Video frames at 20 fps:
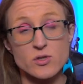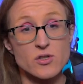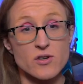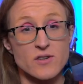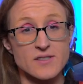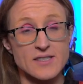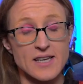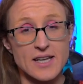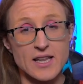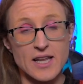sort
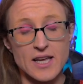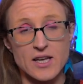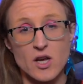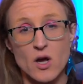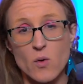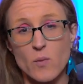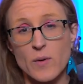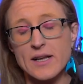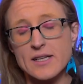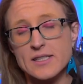of saying like,
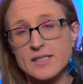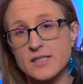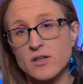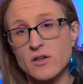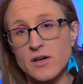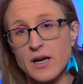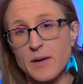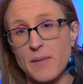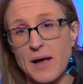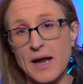no, we can
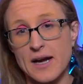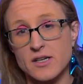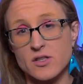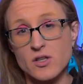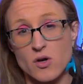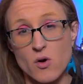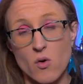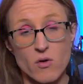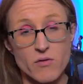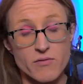still get back to
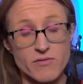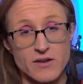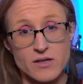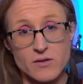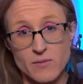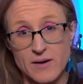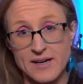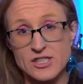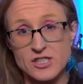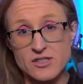the core
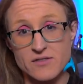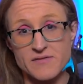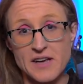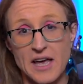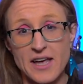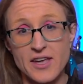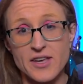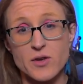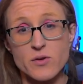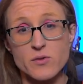Federation
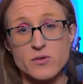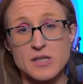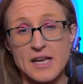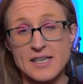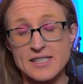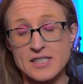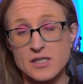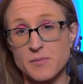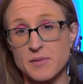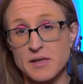values. I
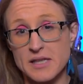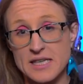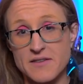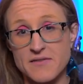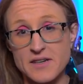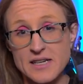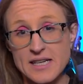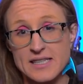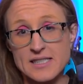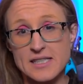still
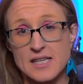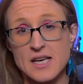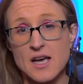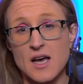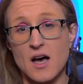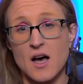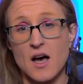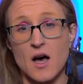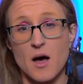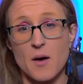believe in it.
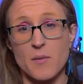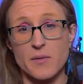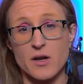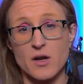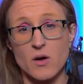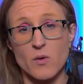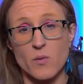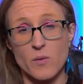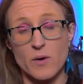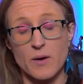You
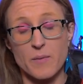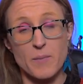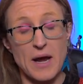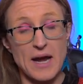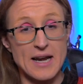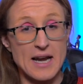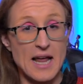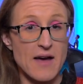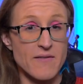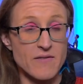know, we
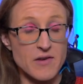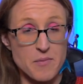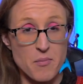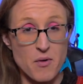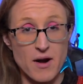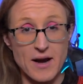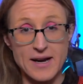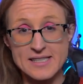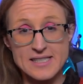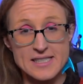paid a heavy
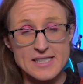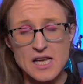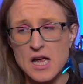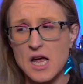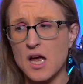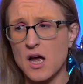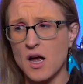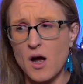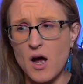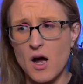price.
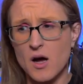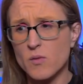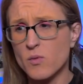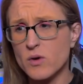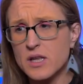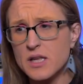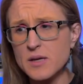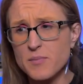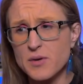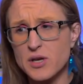
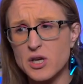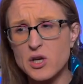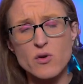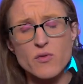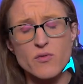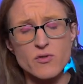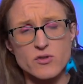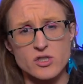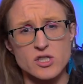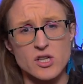Really
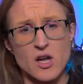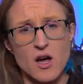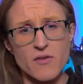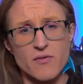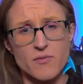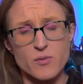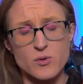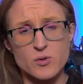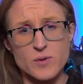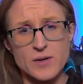beautiful
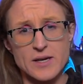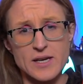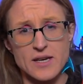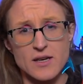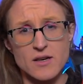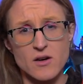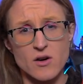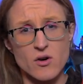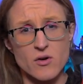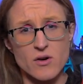stuff
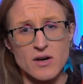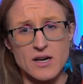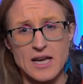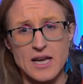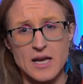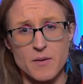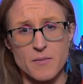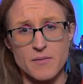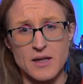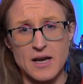between her and
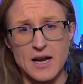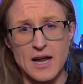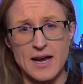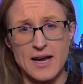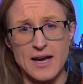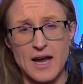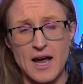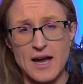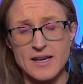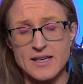him that
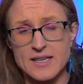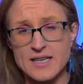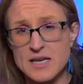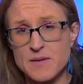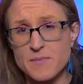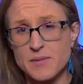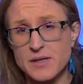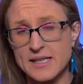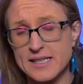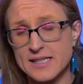I
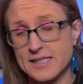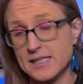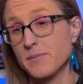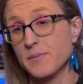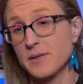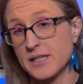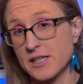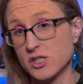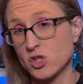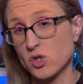deeply,
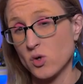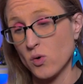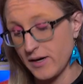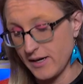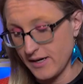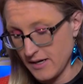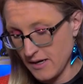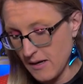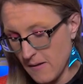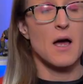deeply
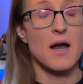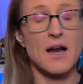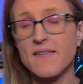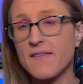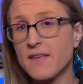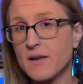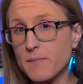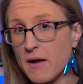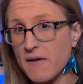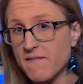enjoyed. And I
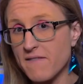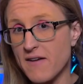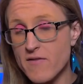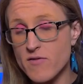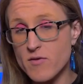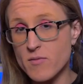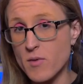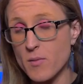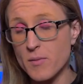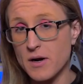think my
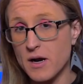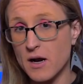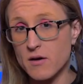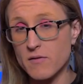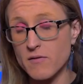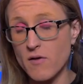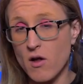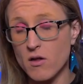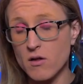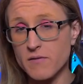favorite moment out
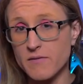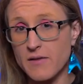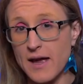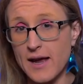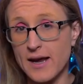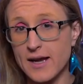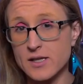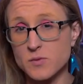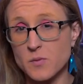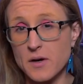of all of
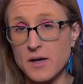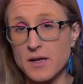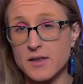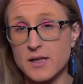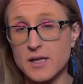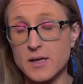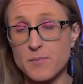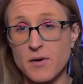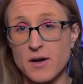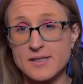that is when
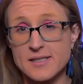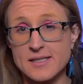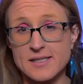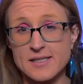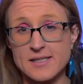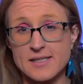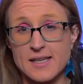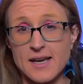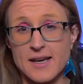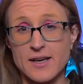the
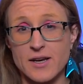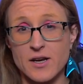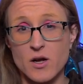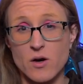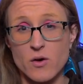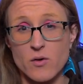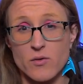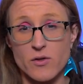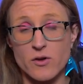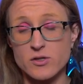president said, you
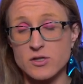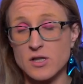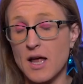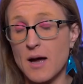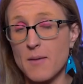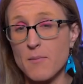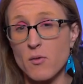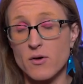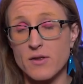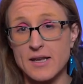know, there's a
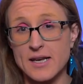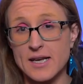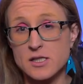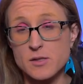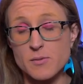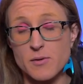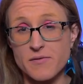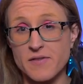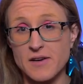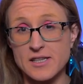lot more that needs
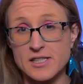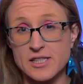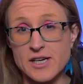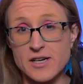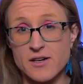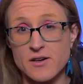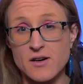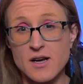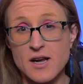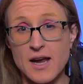to be fixed
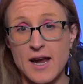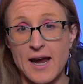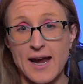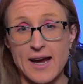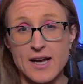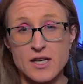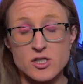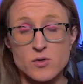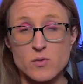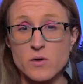here.
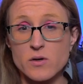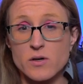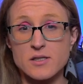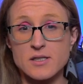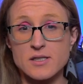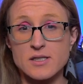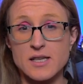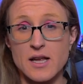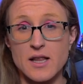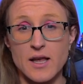And Saru
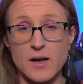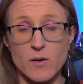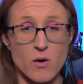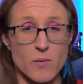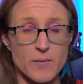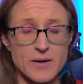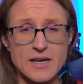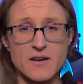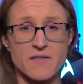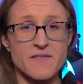doesn't say like,
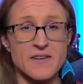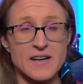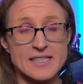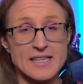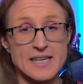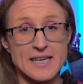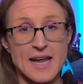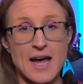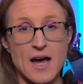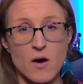well, we need to fix
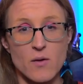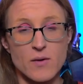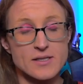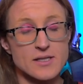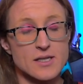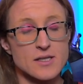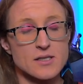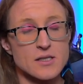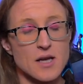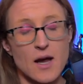it now. He
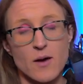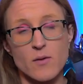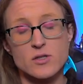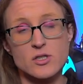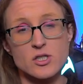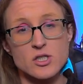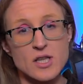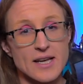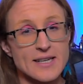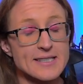says, I would
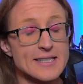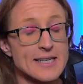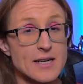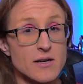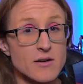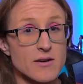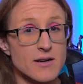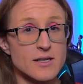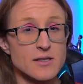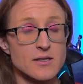just like to
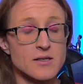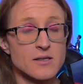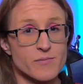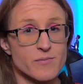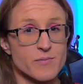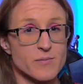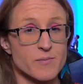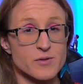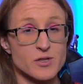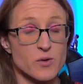hear it.
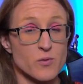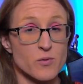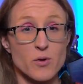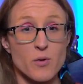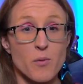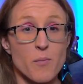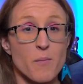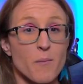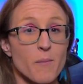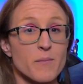
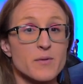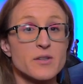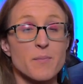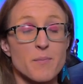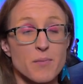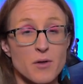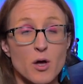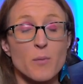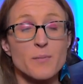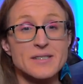Saru
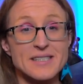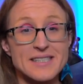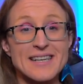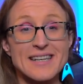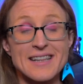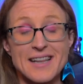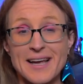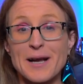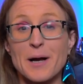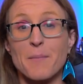
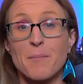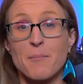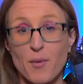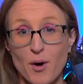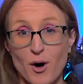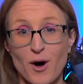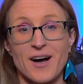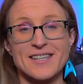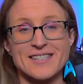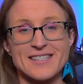diplomacing like a
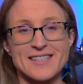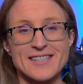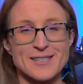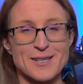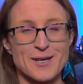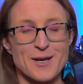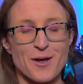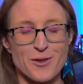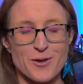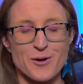boss is
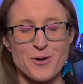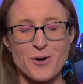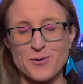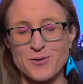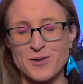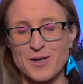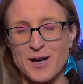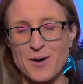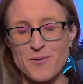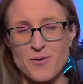another
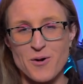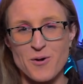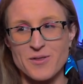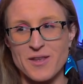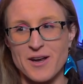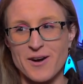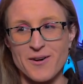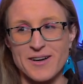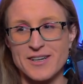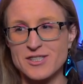note that I wrote
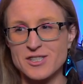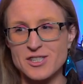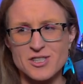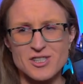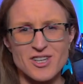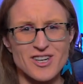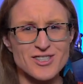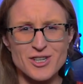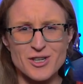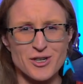there. He's just
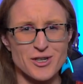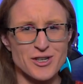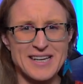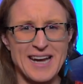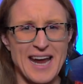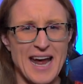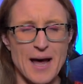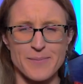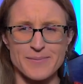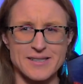such a good
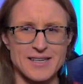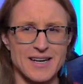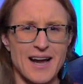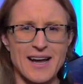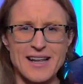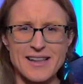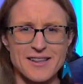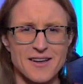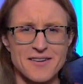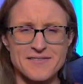captain.
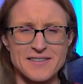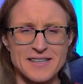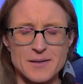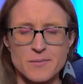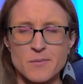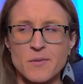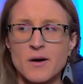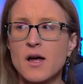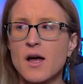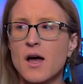I love
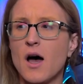him.